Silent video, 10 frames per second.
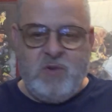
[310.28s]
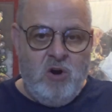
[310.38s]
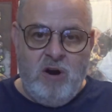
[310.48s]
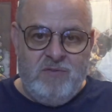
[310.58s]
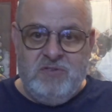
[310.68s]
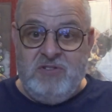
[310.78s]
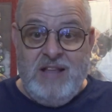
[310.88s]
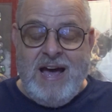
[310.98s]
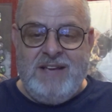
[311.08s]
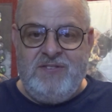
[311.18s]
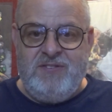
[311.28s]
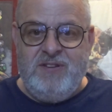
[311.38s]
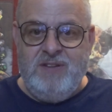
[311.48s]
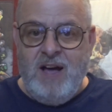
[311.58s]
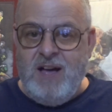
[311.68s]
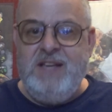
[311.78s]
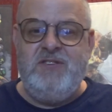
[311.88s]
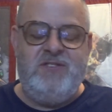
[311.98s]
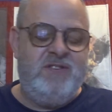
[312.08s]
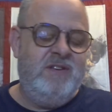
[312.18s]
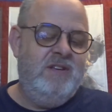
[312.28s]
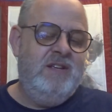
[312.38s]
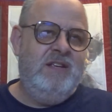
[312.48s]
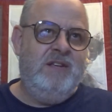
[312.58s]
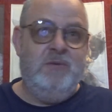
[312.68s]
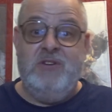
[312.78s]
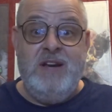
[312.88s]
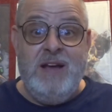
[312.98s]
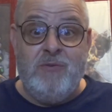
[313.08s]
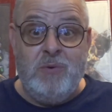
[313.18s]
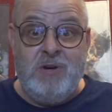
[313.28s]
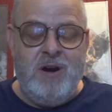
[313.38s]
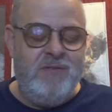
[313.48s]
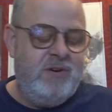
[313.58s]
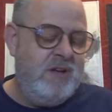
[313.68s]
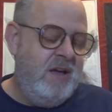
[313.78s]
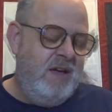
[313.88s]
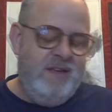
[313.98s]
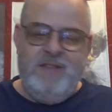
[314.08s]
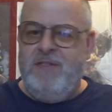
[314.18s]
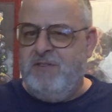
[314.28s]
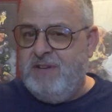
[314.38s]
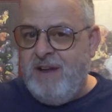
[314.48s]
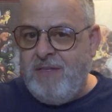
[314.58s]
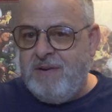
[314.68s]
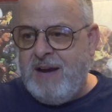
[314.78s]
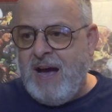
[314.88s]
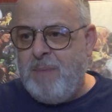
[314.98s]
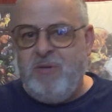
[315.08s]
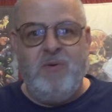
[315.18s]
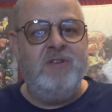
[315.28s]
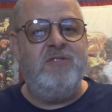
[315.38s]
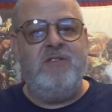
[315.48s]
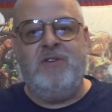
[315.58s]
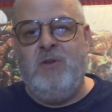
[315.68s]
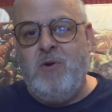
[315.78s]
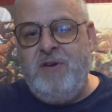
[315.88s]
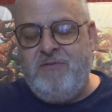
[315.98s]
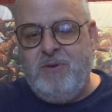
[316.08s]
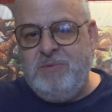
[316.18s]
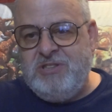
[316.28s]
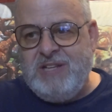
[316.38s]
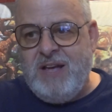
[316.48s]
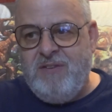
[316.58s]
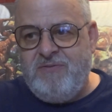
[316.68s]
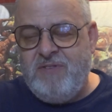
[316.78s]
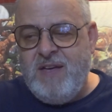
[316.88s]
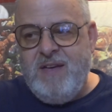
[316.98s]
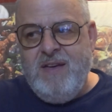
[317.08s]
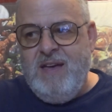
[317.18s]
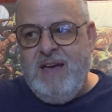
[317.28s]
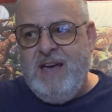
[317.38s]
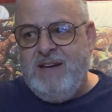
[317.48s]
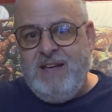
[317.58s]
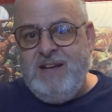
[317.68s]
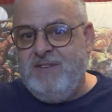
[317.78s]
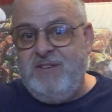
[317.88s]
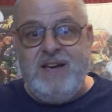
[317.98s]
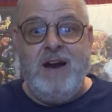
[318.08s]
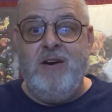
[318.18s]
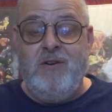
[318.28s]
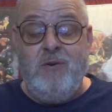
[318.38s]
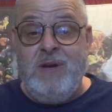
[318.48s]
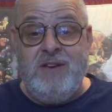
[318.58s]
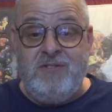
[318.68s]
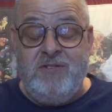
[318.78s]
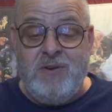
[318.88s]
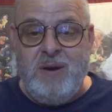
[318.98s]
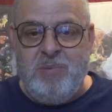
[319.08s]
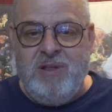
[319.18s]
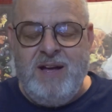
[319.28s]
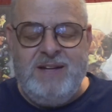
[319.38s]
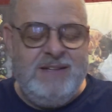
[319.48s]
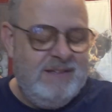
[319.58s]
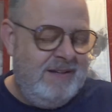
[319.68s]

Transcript: Garvold's last heist. It was never recovered. And then there's another cop that wants all the glory for himself, and he doesn't care who he has to trample on.